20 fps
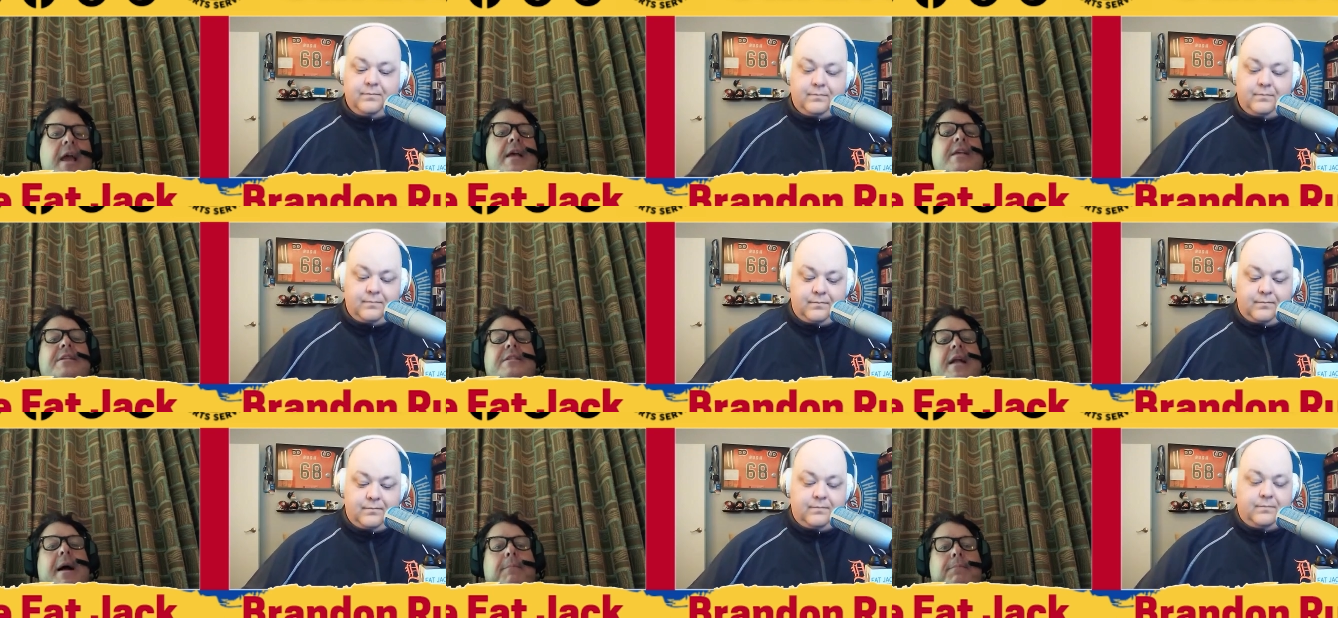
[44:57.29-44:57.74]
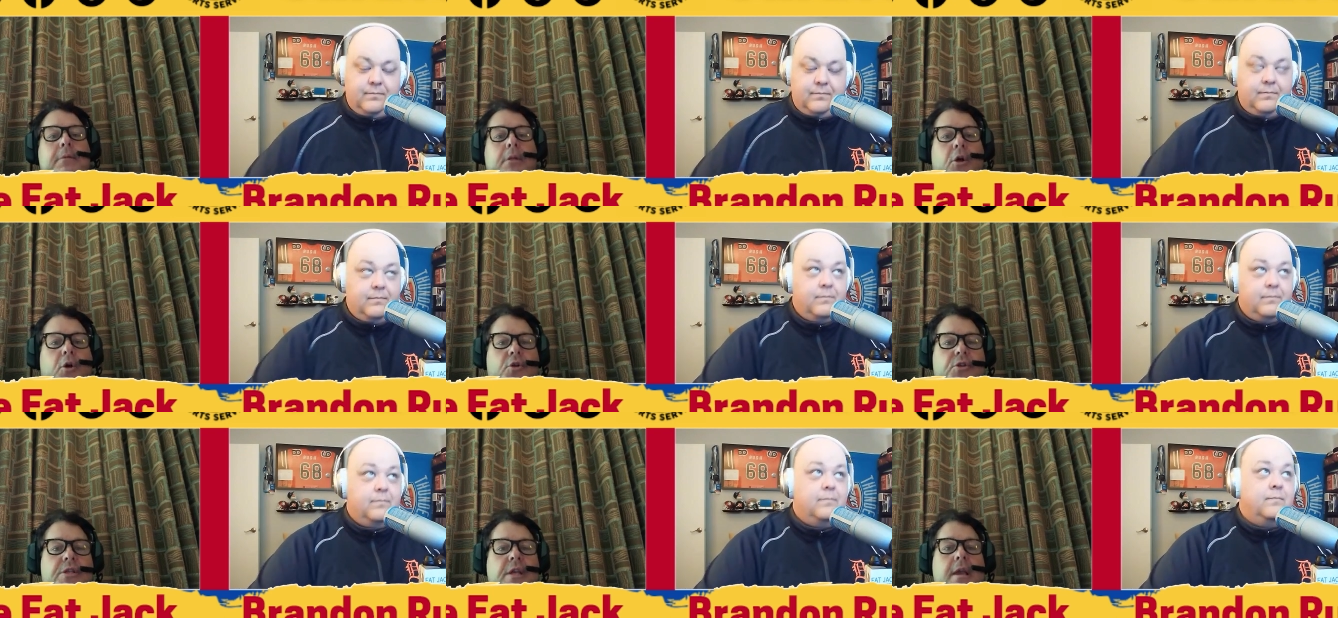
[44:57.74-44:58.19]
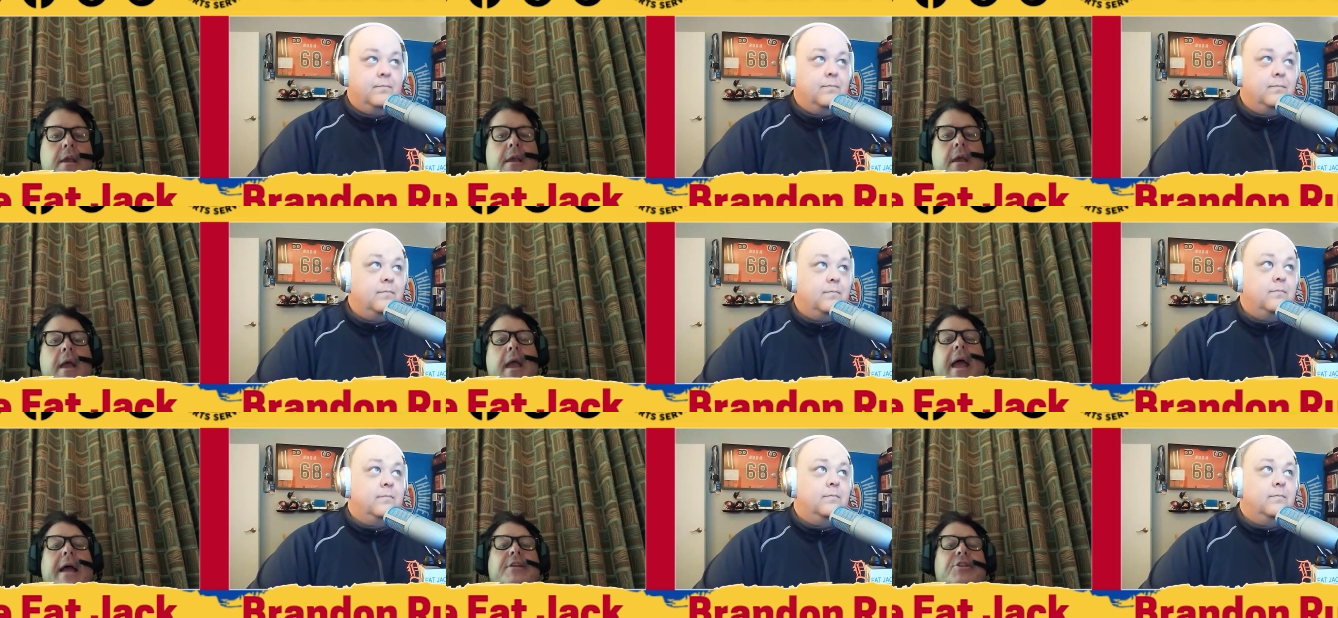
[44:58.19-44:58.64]
Speaker 1: Stop losing,
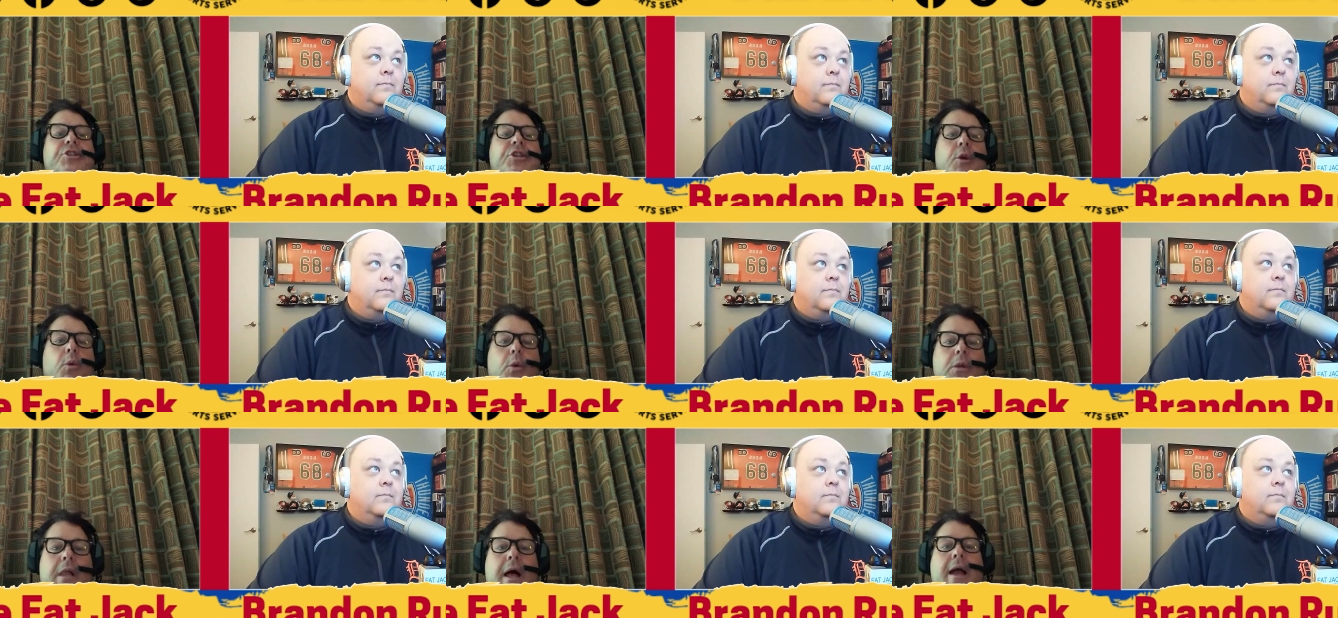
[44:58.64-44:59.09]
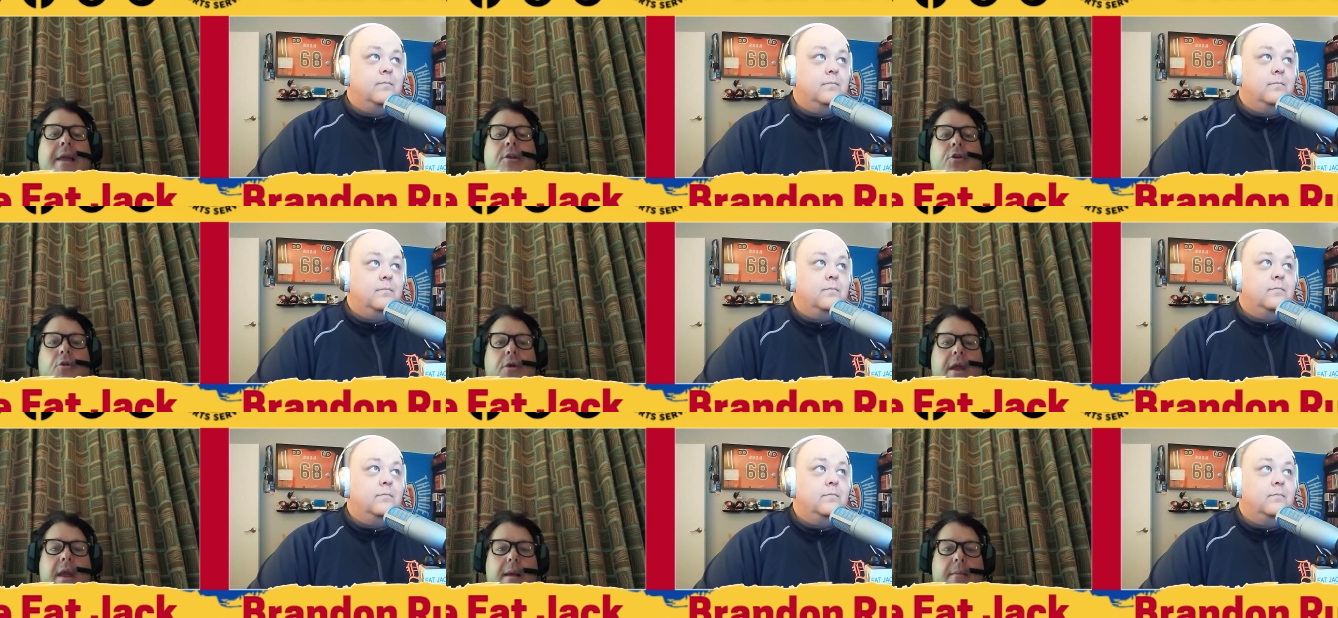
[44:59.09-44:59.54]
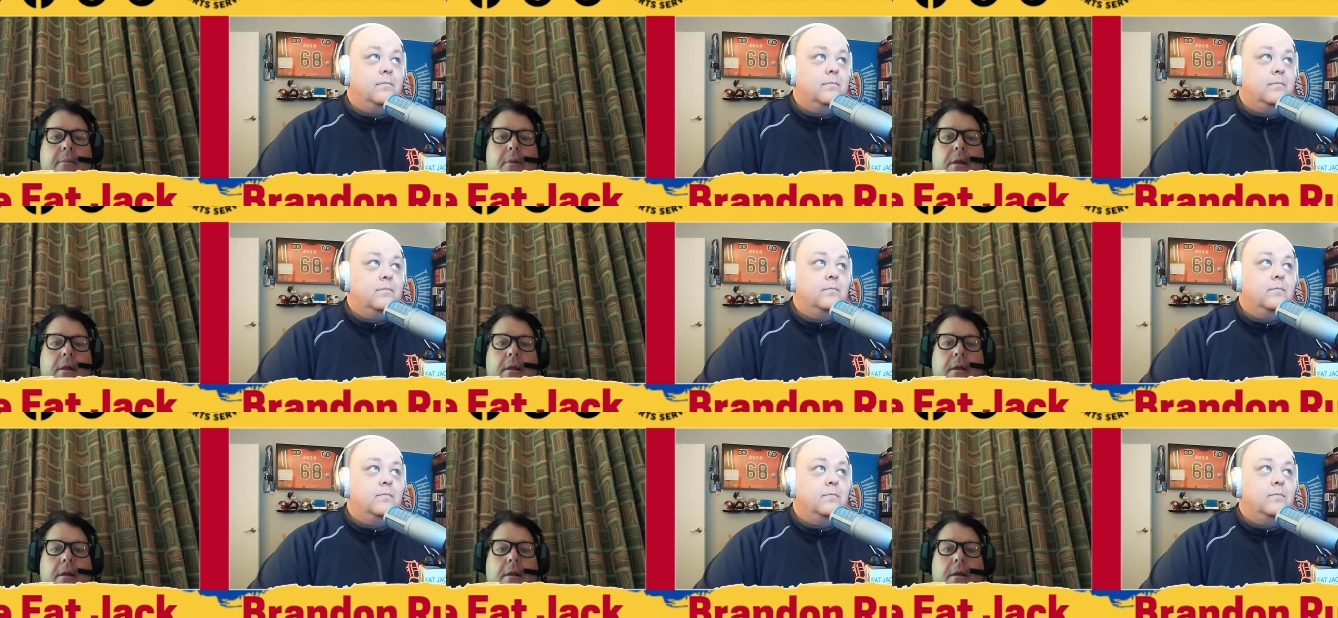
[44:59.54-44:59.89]
and she will like your gambling.